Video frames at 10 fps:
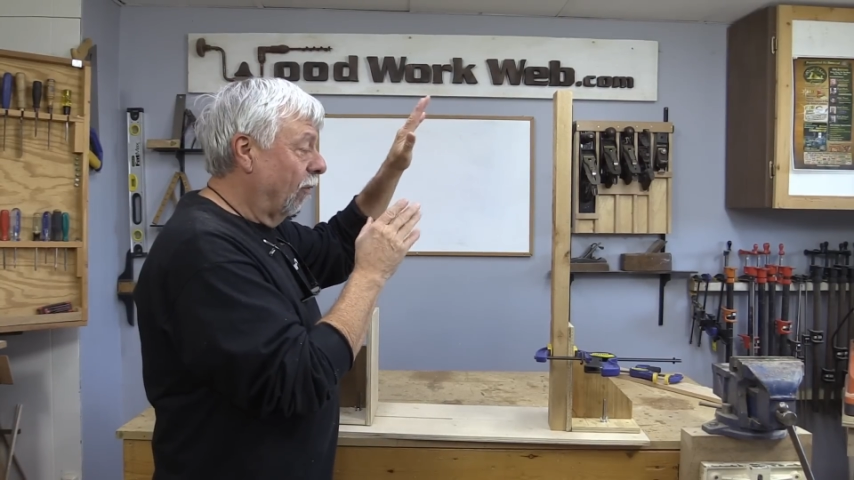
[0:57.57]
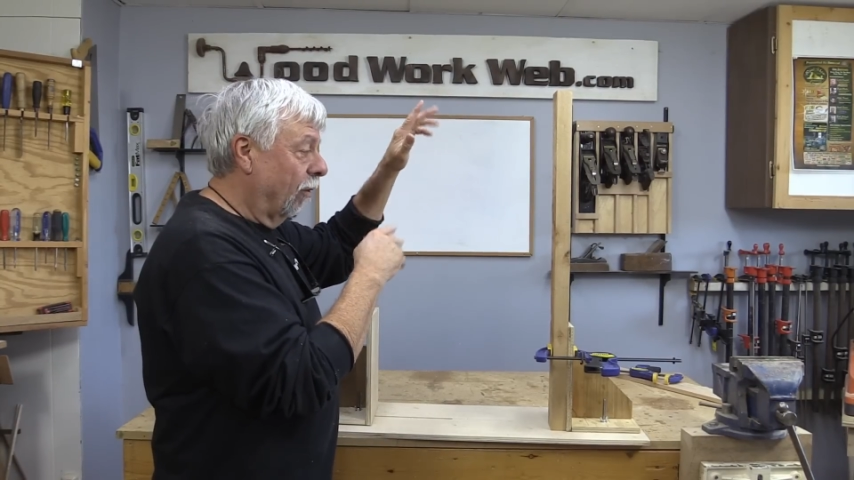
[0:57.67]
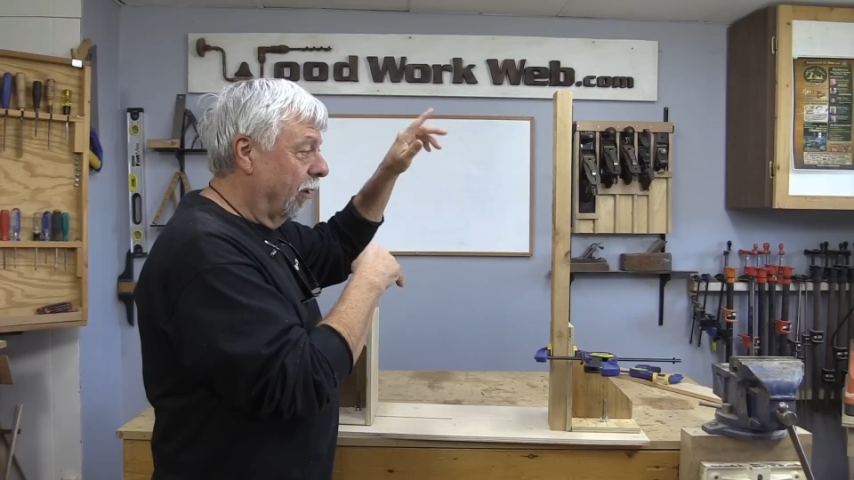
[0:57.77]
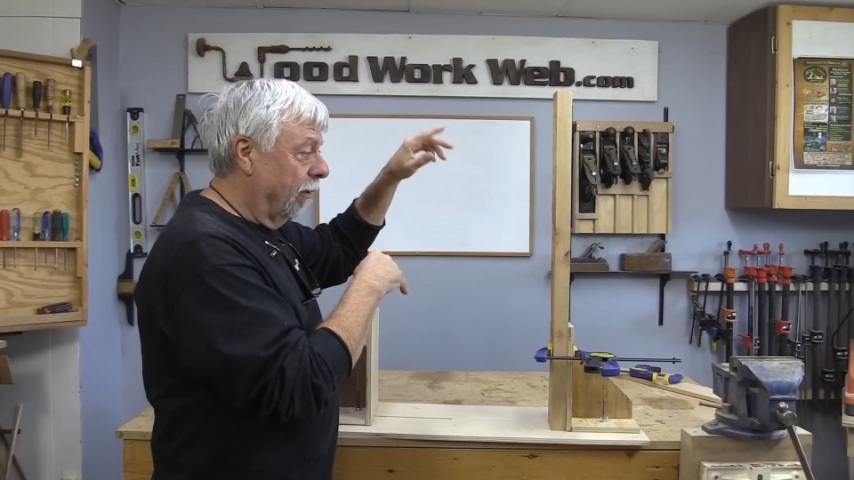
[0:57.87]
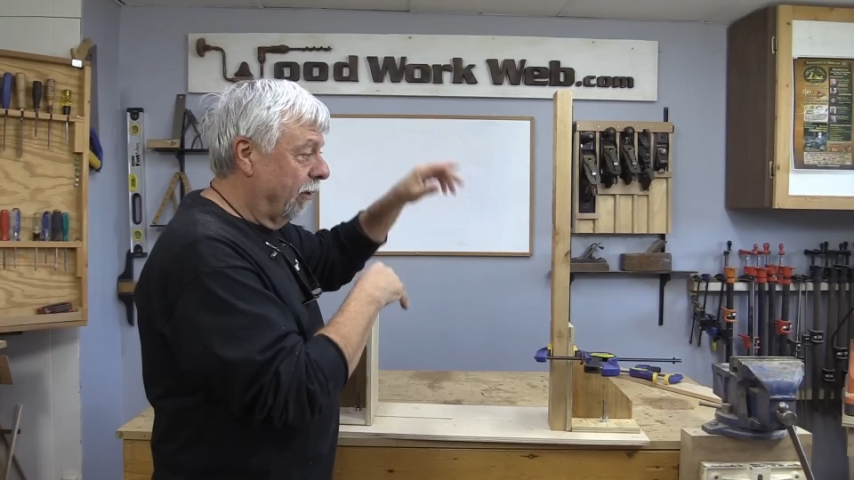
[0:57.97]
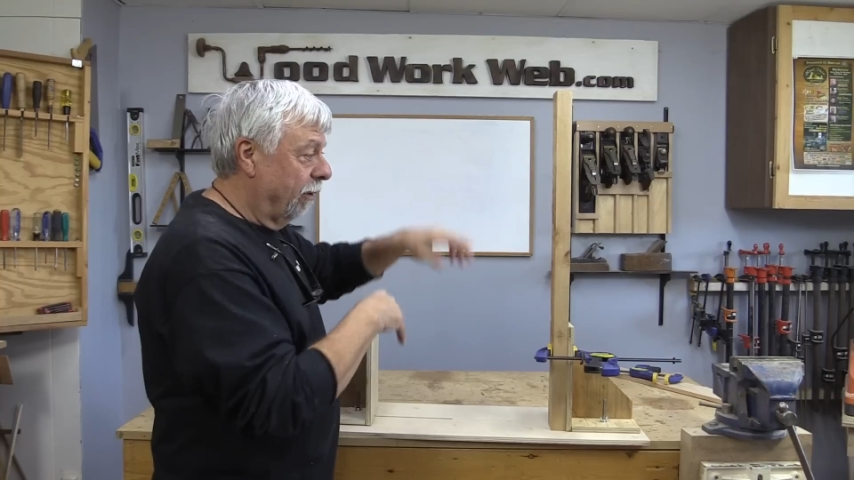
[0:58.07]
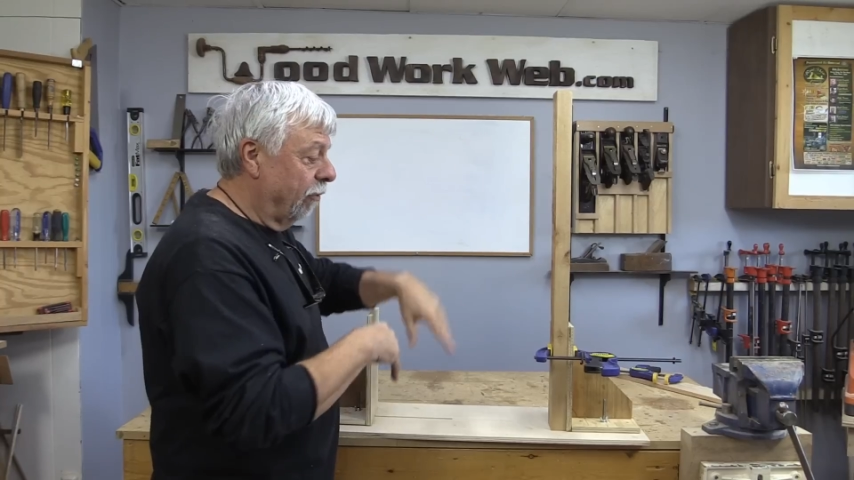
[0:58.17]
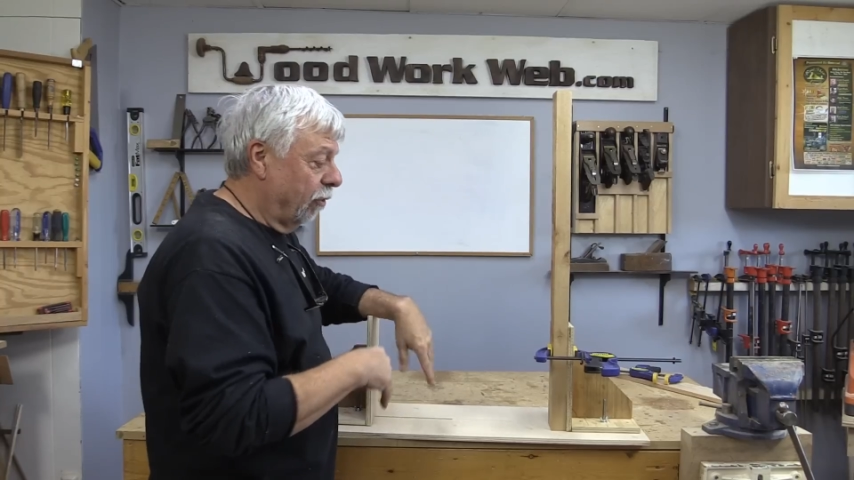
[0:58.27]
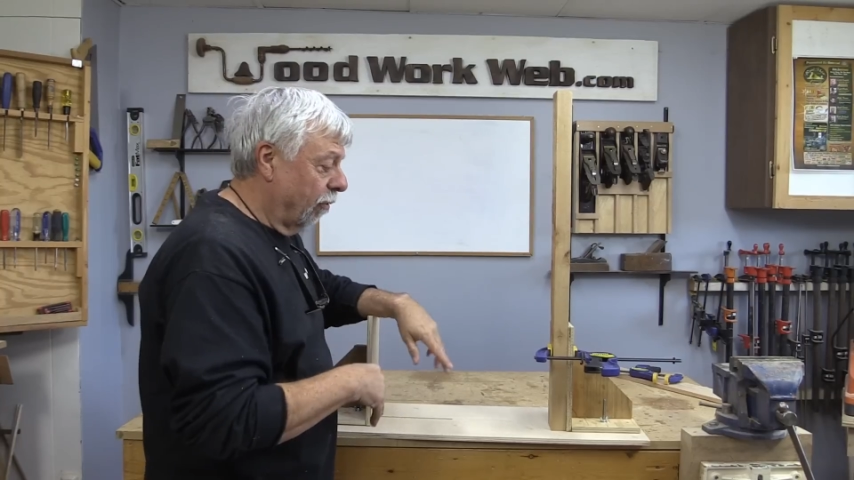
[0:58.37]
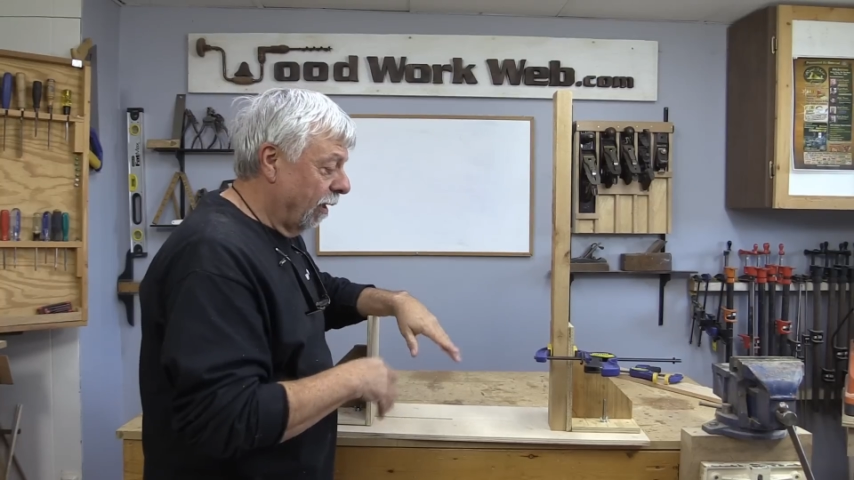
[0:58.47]
or
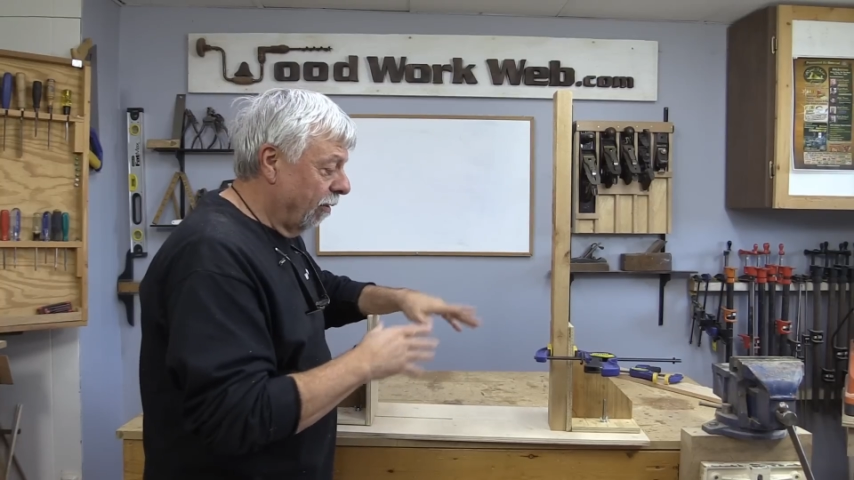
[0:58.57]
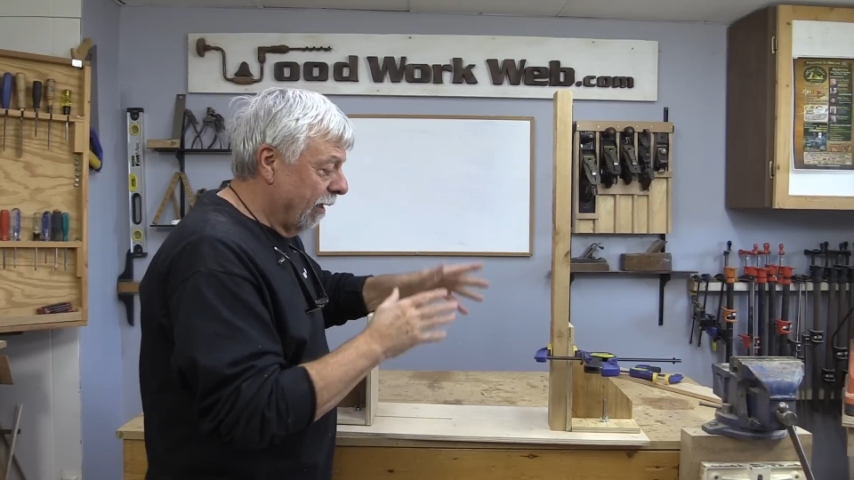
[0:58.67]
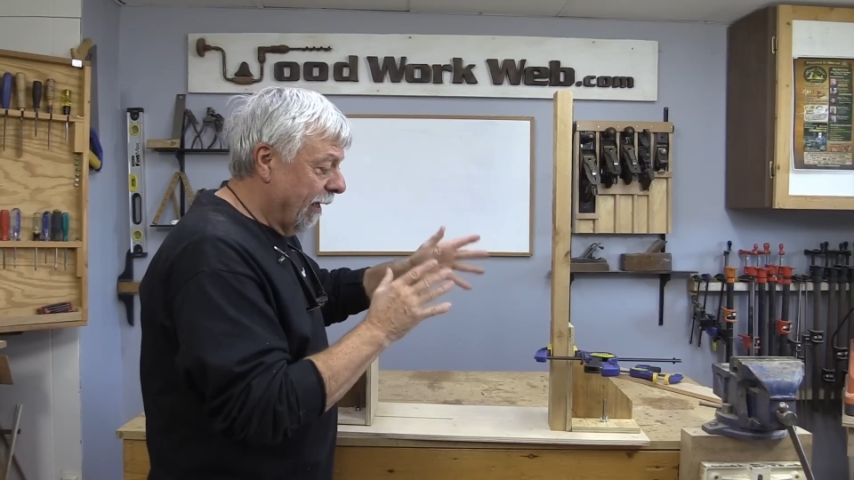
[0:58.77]
use your air